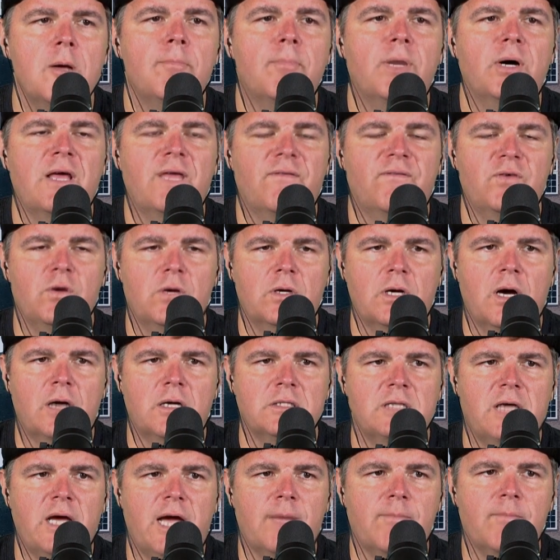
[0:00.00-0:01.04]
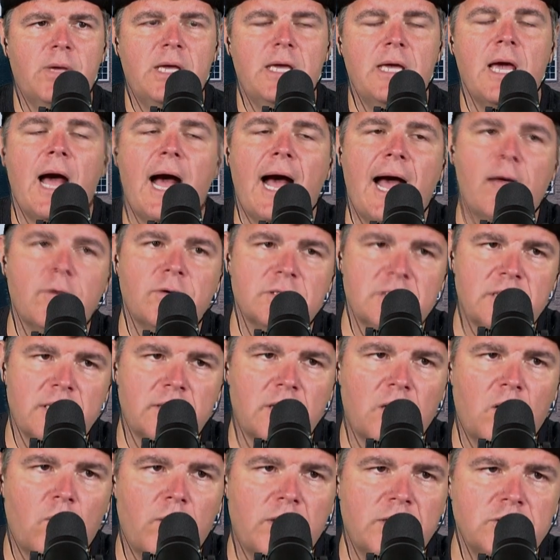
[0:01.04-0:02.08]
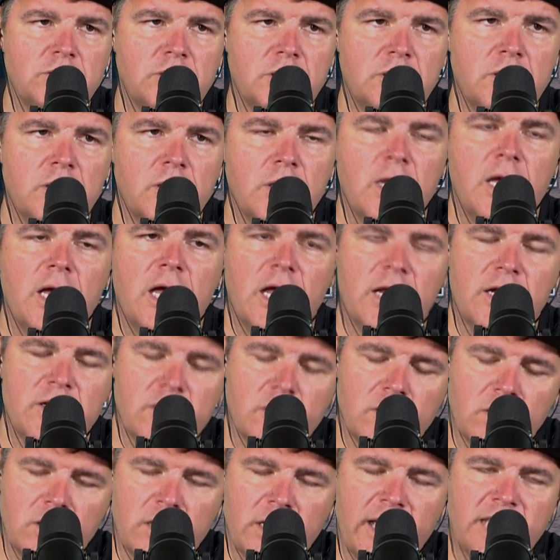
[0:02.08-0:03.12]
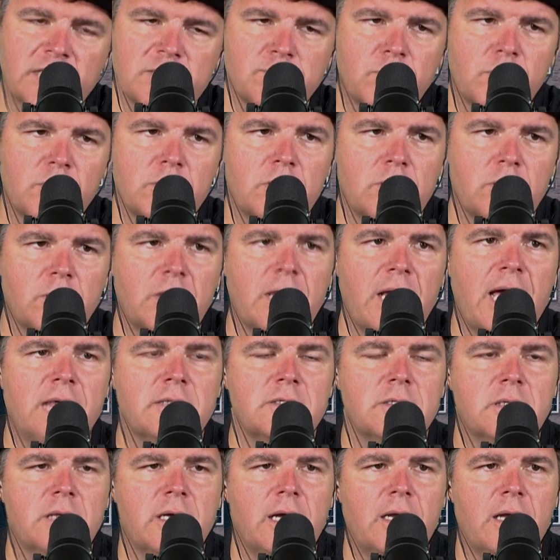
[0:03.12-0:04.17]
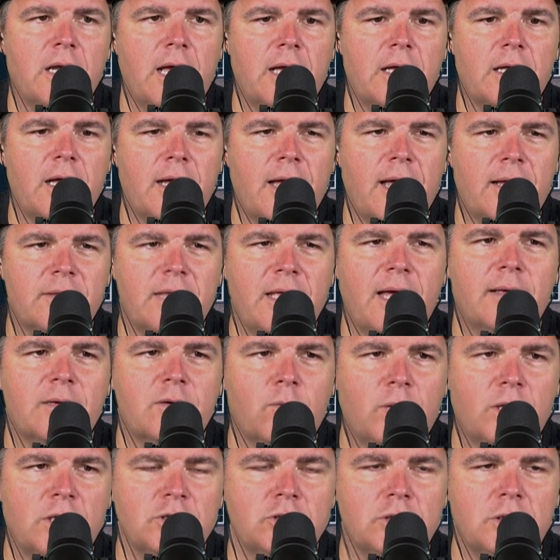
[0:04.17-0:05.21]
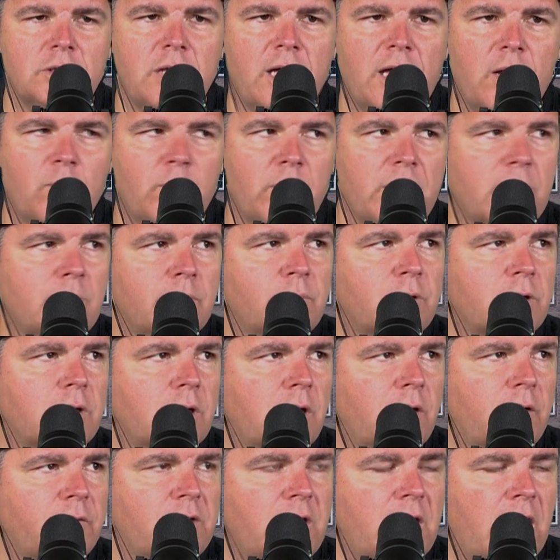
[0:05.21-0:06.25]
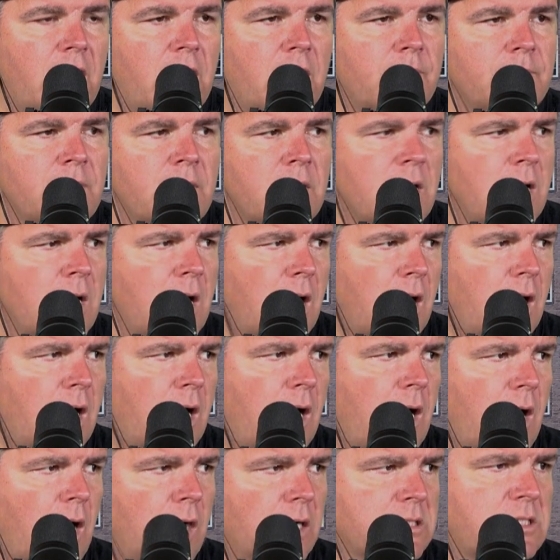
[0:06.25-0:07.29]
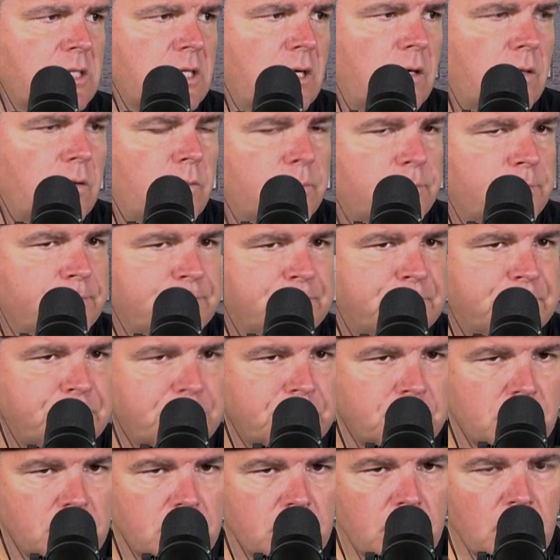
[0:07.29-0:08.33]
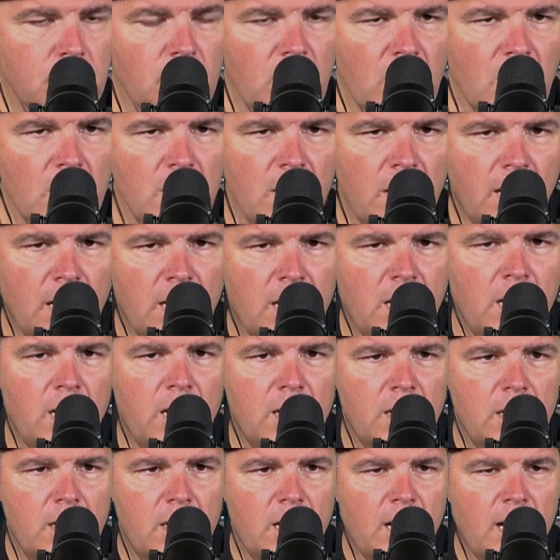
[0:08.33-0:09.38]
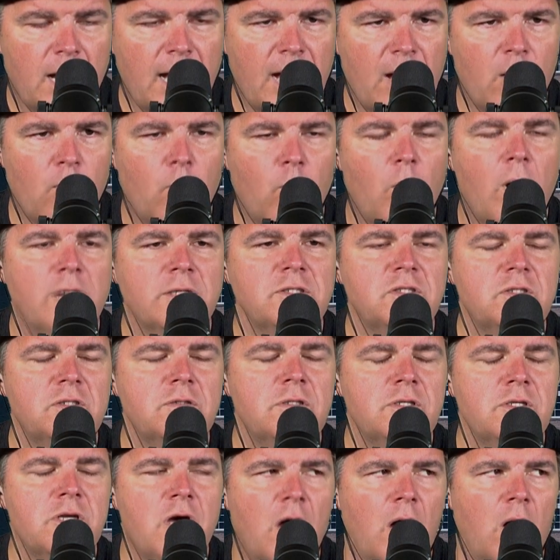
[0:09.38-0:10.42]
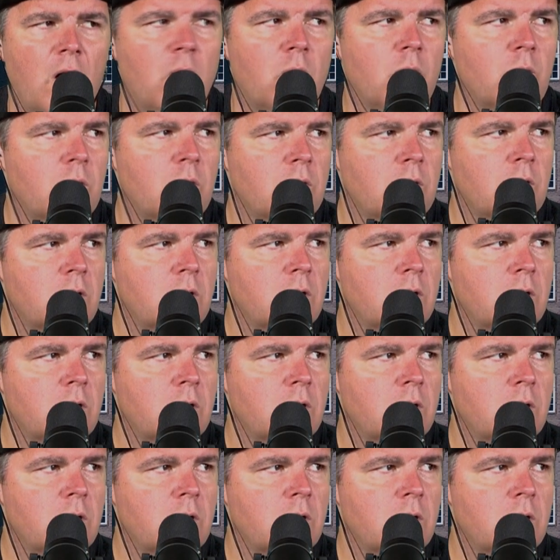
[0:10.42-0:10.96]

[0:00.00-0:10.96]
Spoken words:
but if you contact me, I will send the question and you're an expert. You can answer that question and we can put it on the air. Also, I want to know